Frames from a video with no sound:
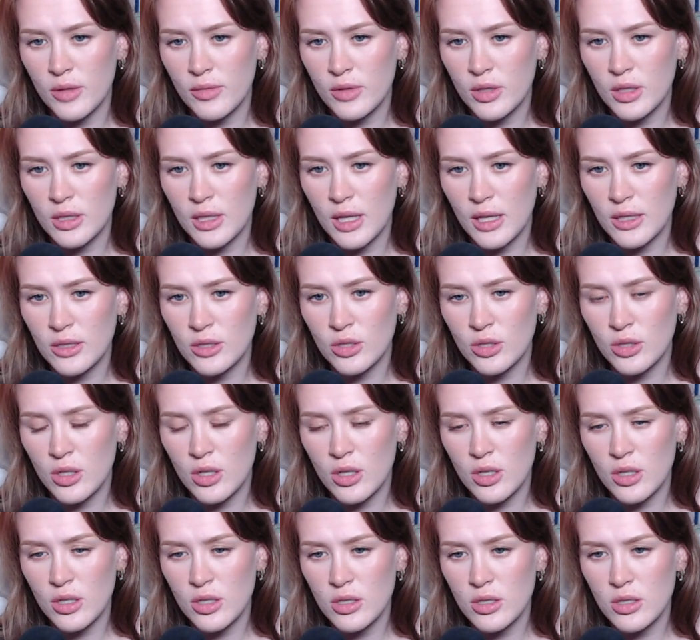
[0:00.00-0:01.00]
of Collector
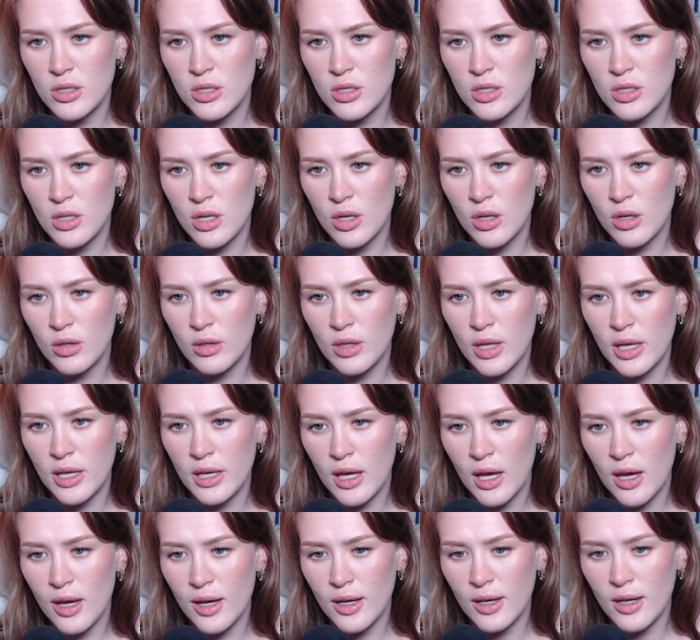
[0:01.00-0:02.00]
cards, so like
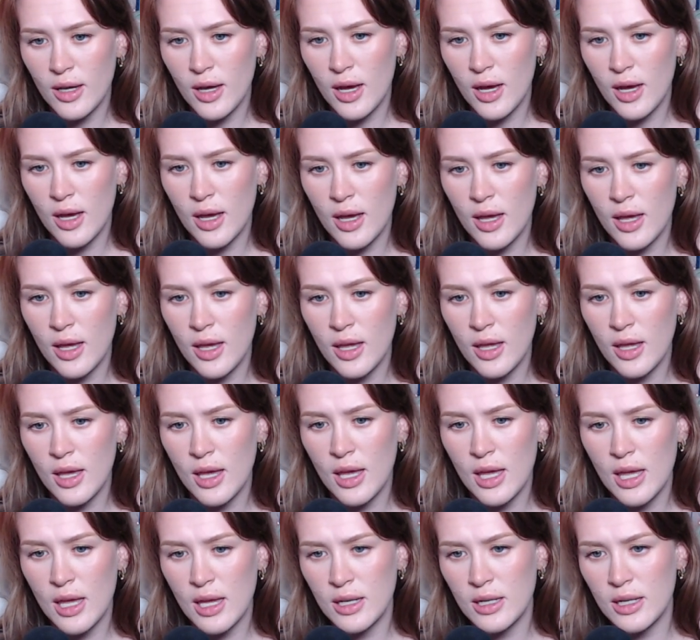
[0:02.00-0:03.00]
Hawkeye
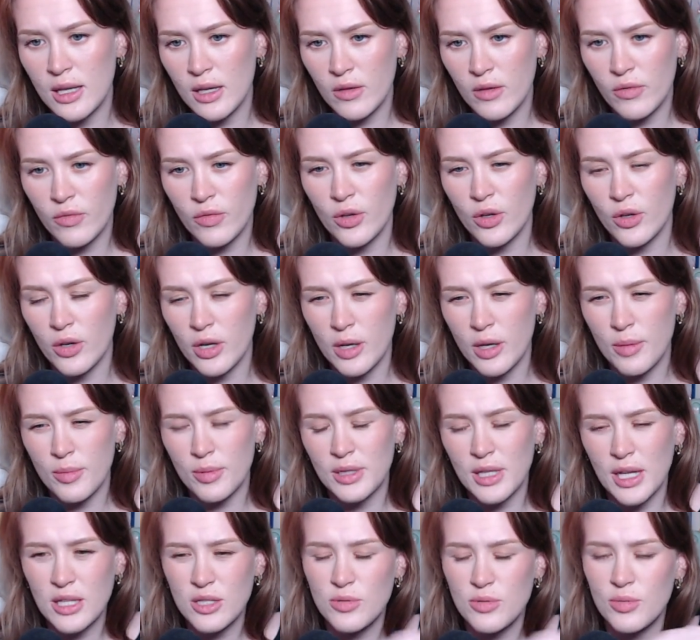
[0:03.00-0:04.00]
and Nick Fury, but
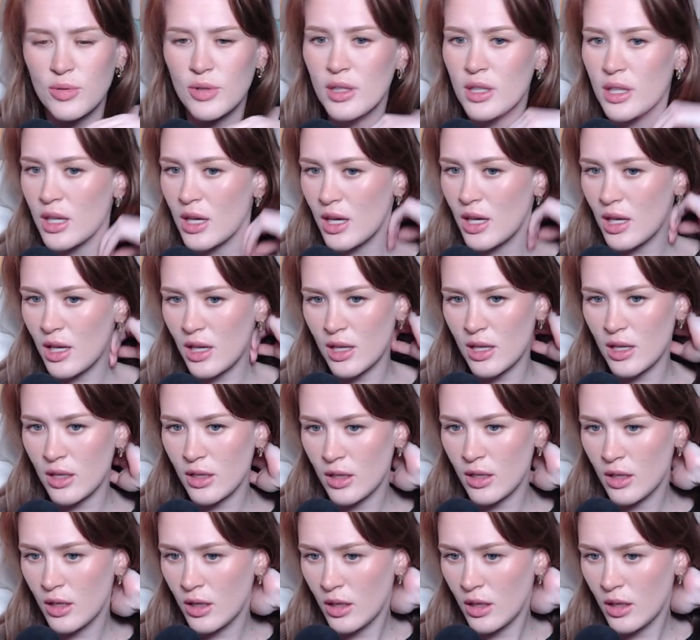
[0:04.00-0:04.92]
that's really it.